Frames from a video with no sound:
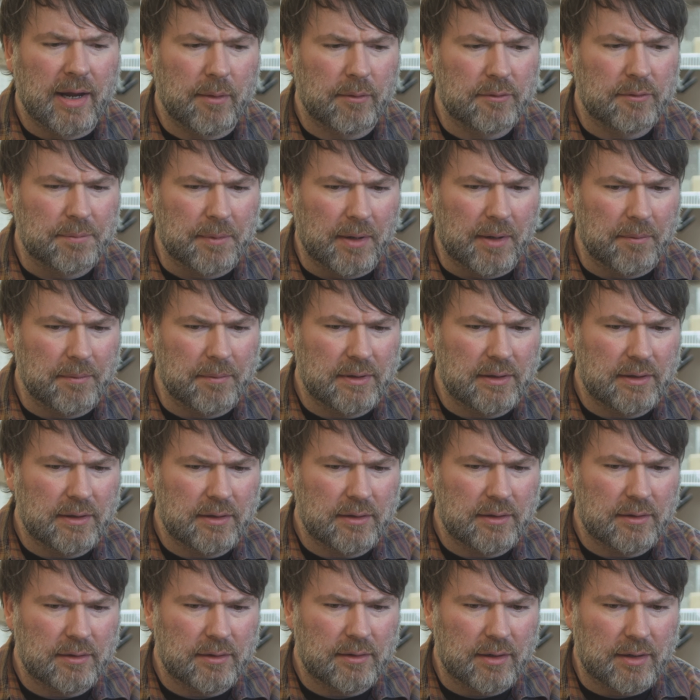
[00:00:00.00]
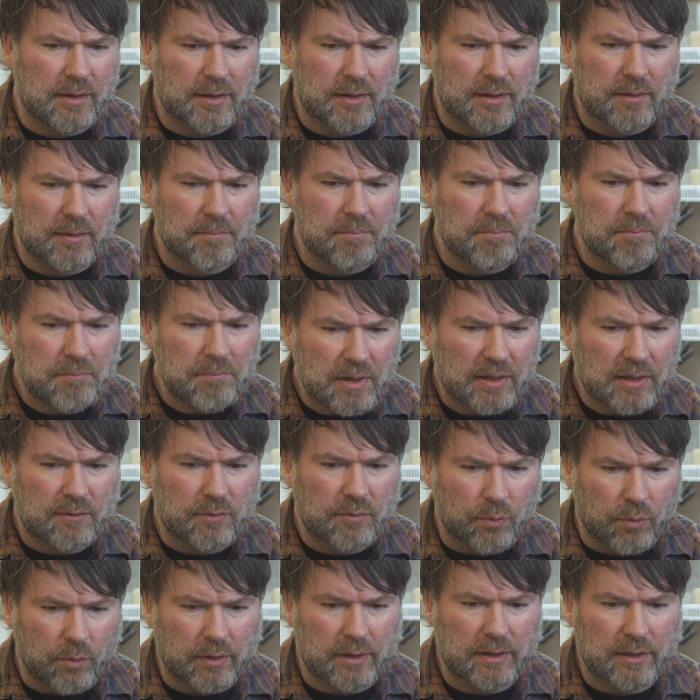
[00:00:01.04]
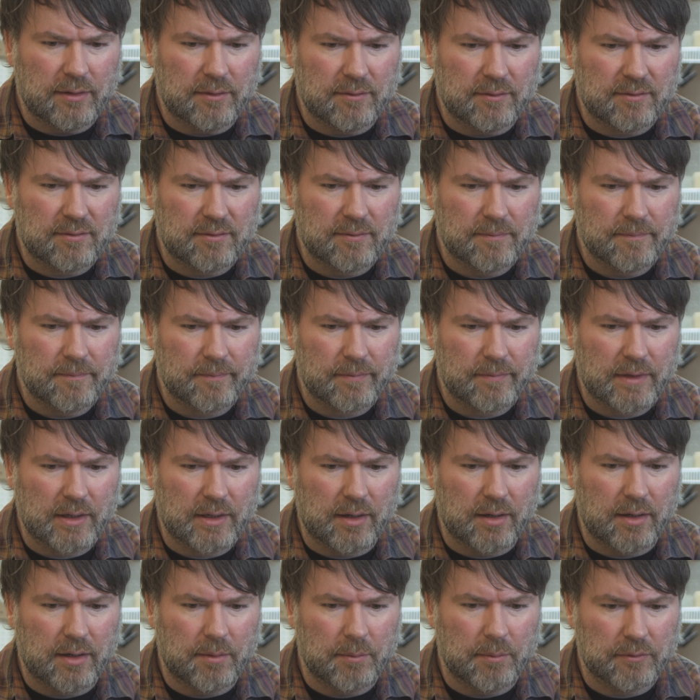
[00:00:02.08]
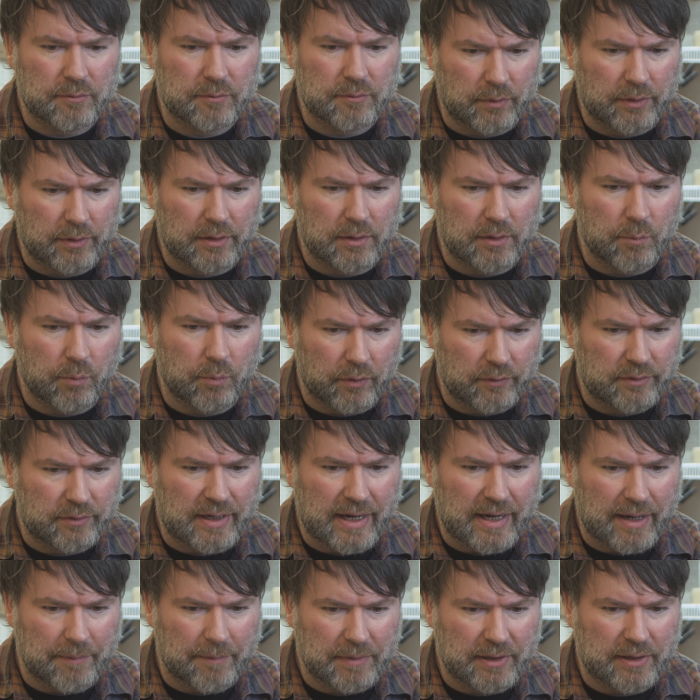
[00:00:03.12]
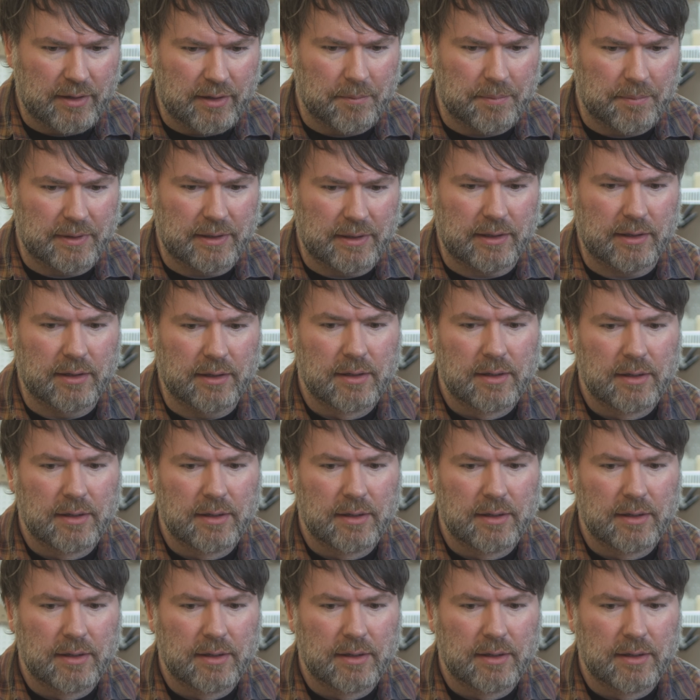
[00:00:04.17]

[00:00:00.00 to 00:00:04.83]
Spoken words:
It was probably mid-20s. I was working at Worth Cabinet Company.